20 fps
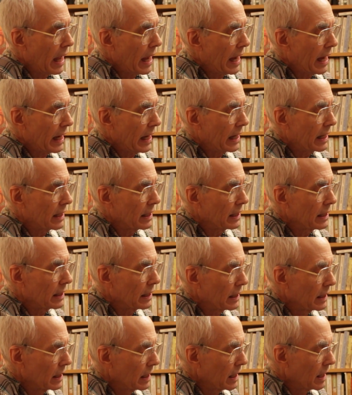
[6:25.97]
And
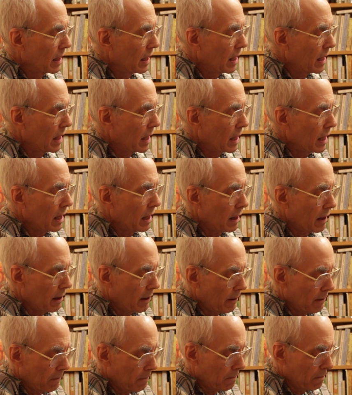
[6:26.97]

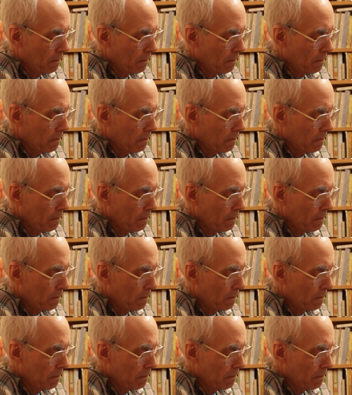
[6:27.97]
the